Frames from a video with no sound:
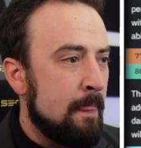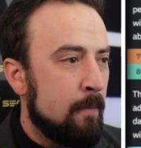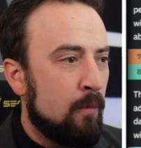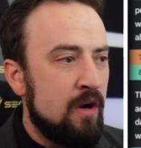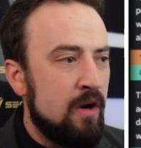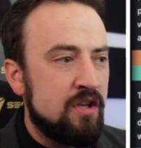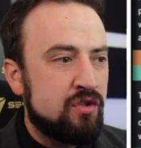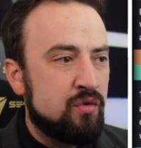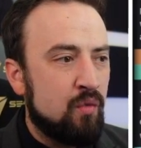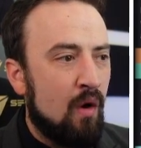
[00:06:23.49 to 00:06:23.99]

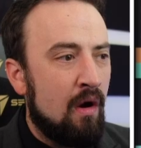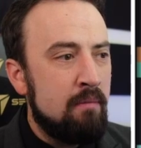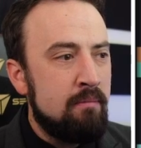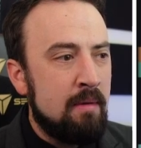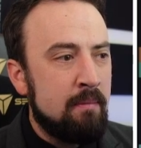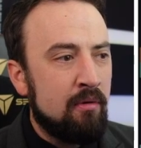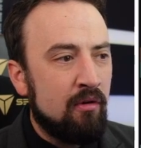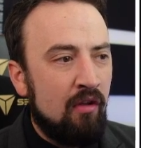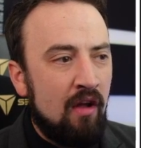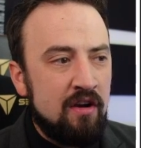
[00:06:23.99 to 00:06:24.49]
When a squad
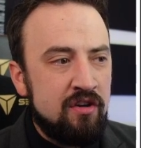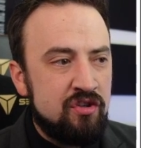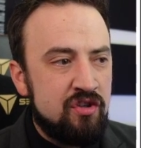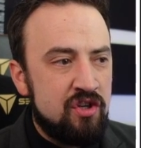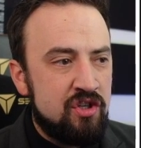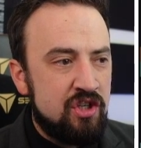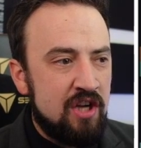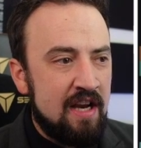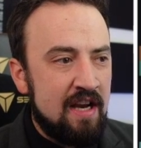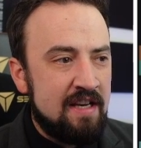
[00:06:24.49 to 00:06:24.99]
member launches
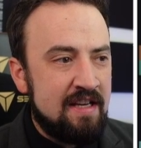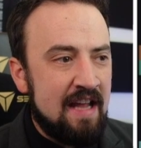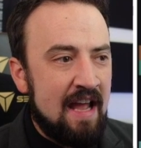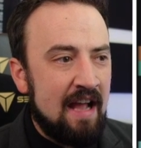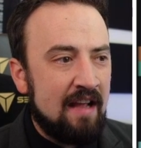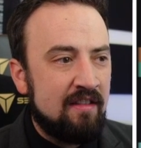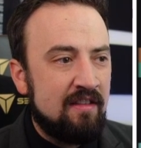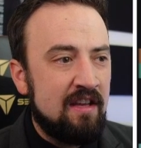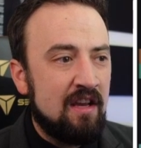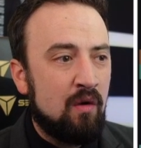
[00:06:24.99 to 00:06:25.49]
a chain
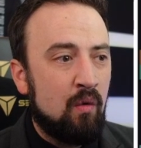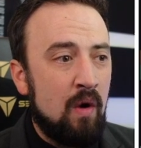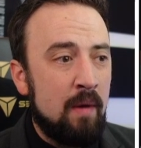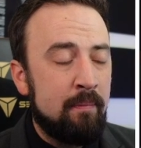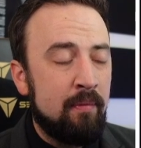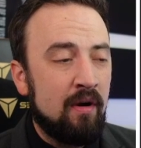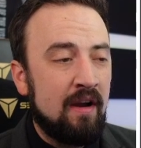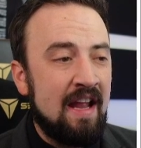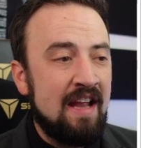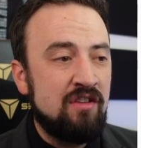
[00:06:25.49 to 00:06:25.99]
attack, the
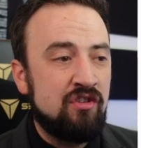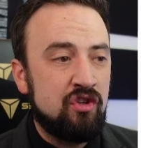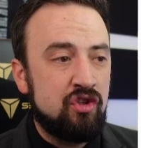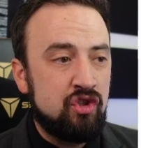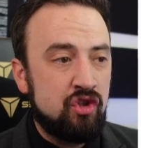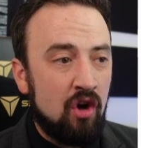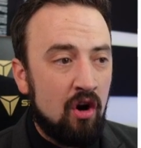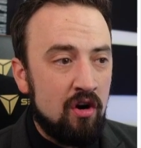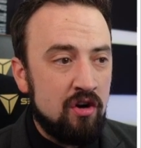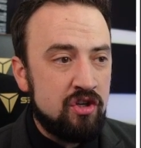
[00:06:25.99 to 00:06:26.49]
equipper gains a
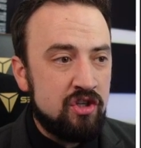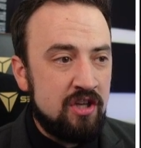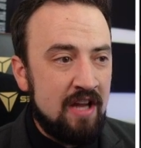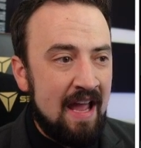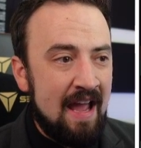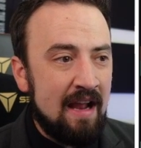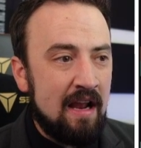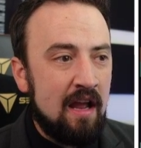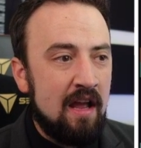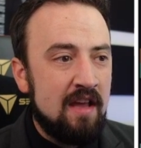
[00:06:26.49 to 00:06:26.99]
charge
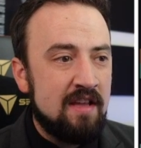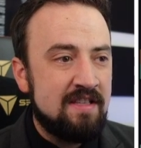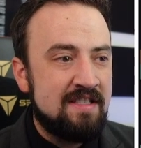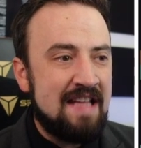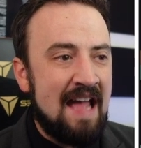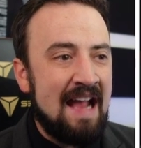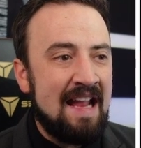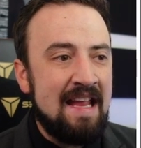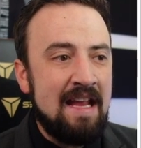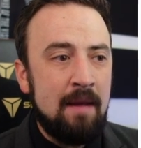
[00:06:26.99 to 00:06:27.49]
stack,
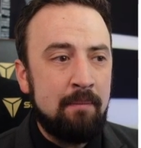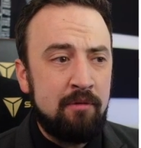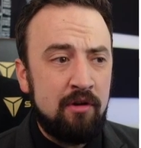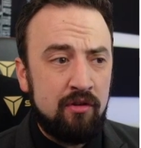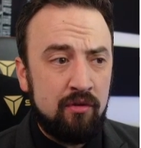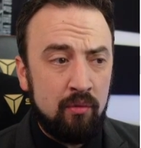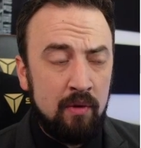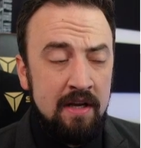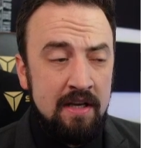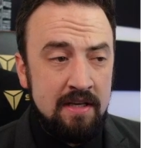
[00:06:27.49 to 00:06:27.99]
stacking up to
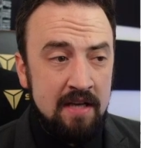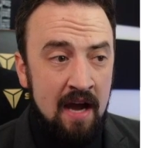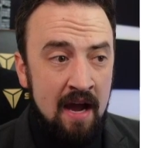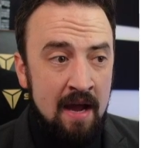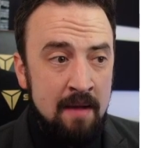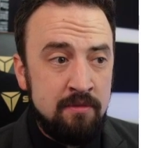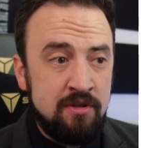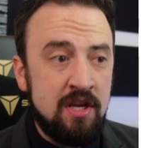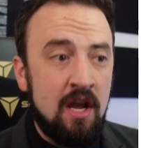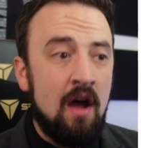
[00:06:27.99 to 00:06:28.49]
3
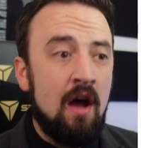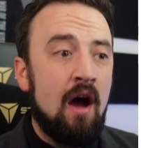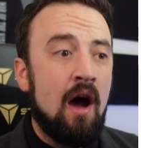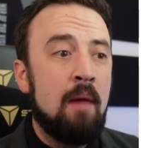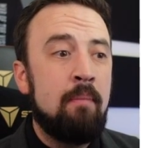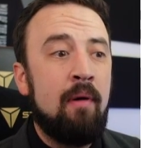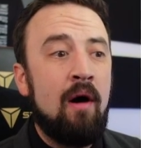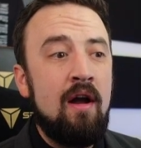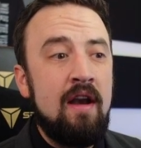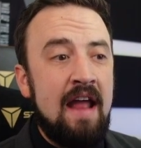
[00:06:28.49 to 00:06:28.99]
times.
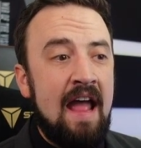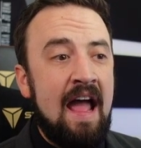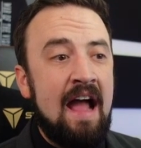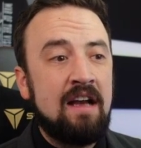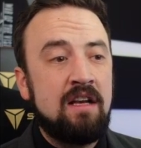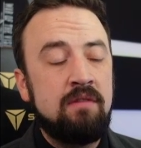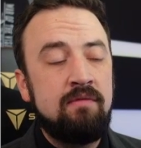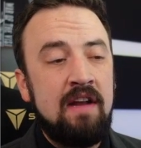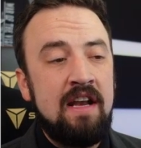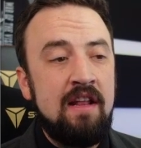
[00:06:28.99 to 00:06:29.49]
Upon
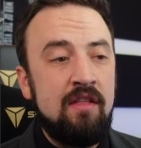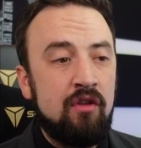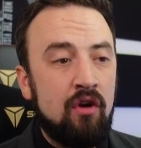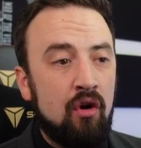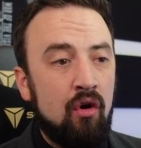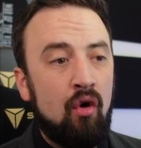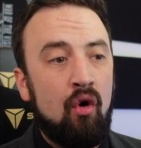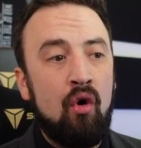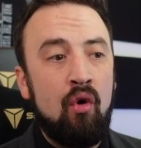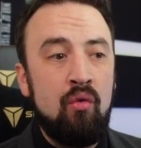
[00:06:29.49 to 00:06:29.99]
activating
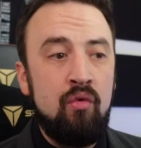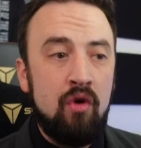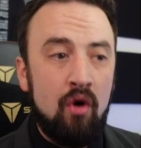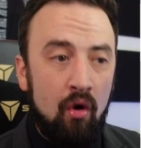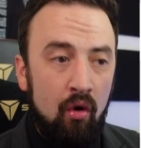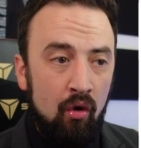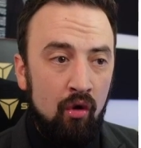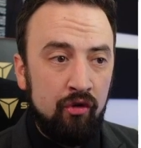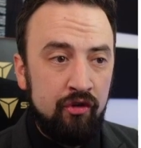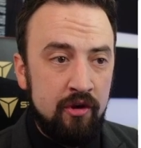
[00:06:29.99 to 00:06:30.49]
their
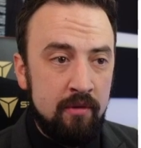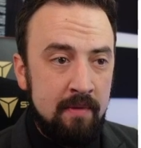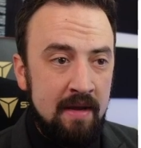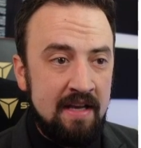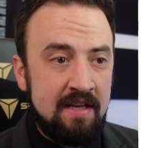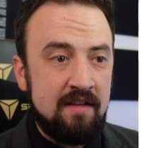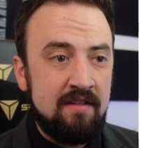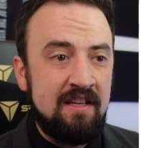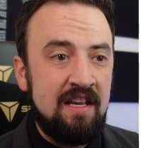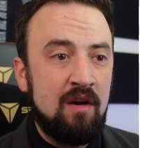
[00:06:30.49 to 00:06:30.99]
own
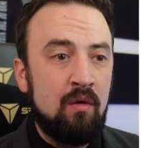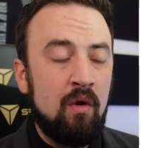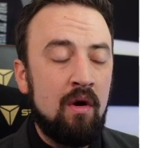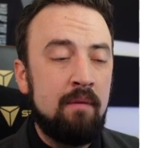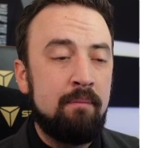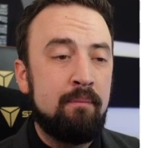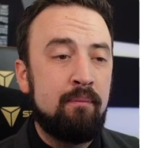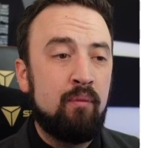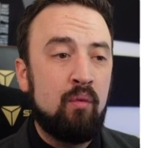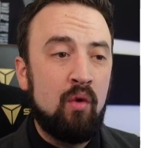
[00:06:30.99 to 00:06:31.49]
ultimate, the
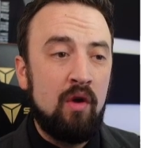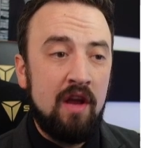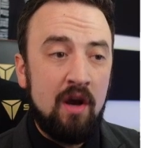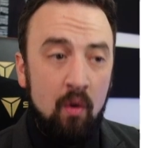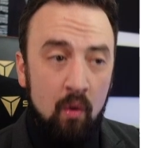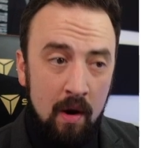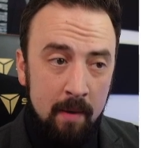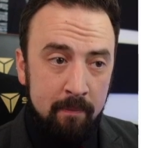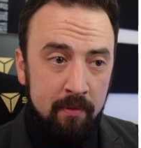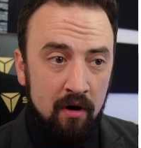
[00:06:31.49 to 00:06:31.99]

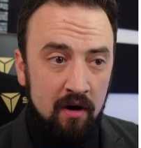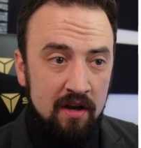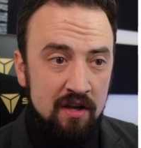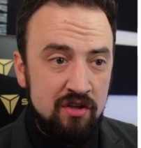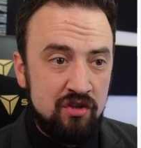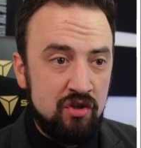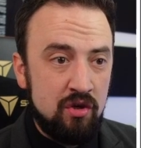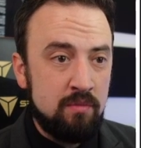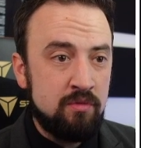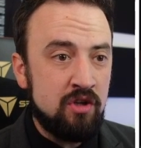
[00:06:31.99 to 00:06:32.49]
equipper
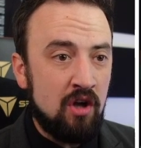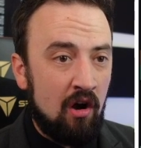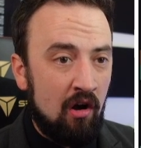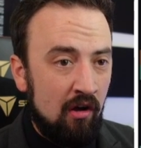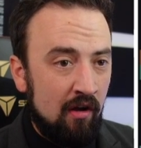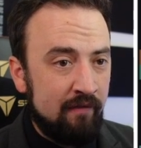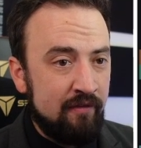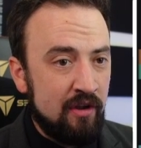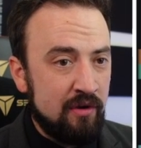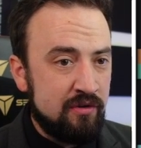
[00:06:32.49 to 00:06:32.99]
consumes
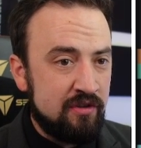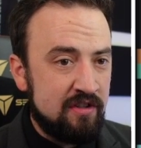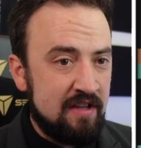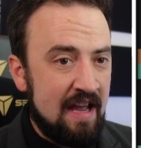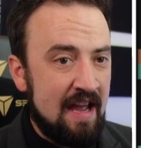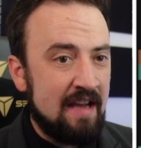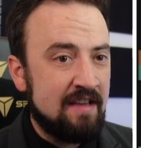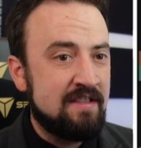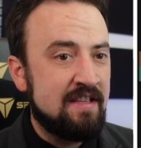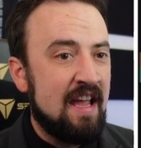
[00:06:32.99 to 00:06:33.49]
all of those
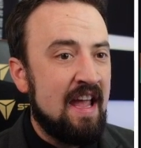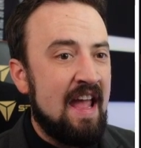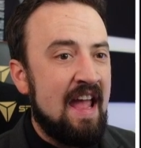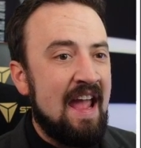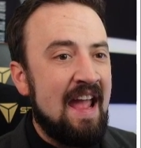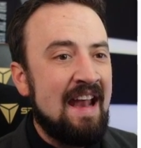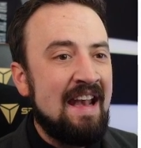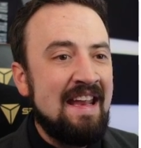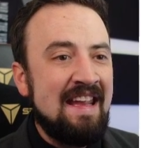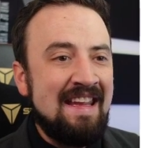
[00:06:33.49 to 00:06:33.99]
stacks,
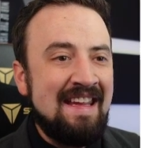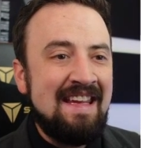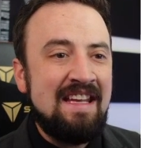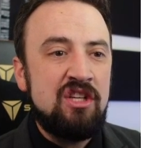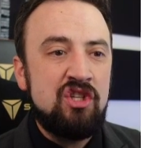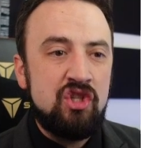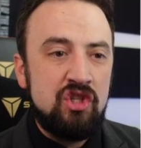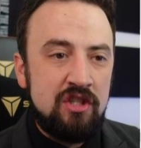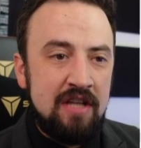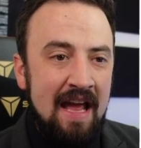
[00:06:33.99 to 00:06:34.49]
and
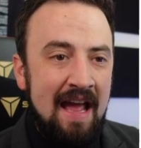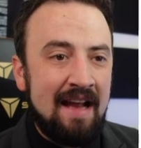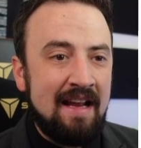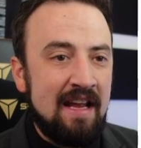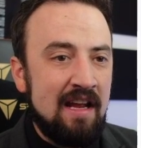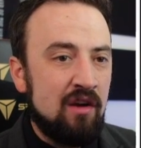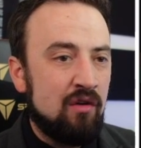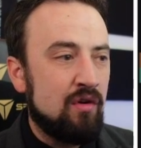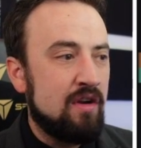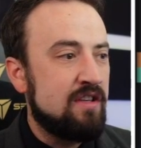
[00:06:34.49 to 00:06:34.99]
each
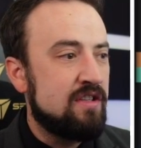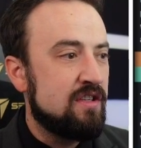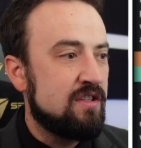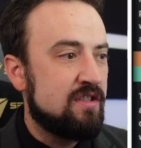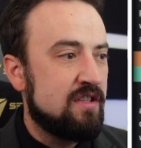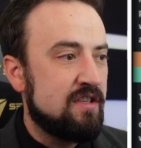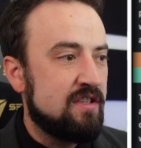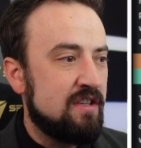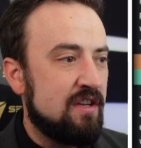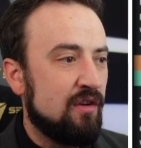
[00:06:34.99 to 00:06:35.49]
stack
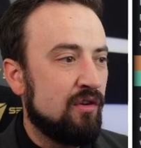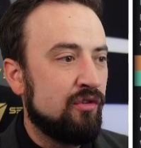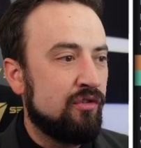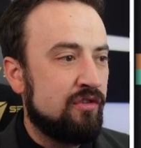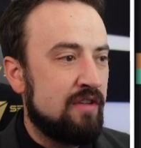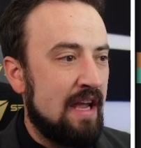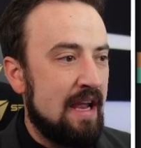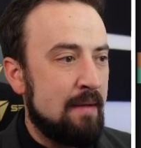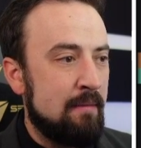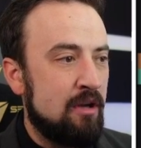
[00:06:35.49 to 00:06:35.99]
increases the
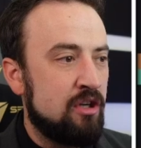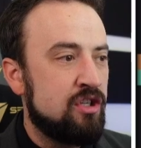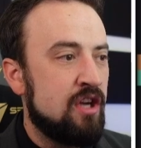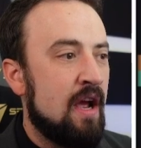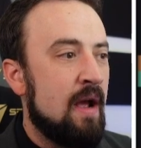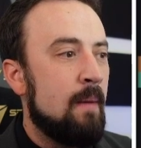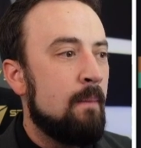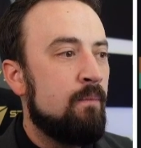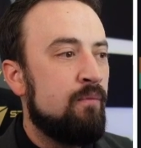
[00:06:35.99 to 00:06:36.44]
skill's damage.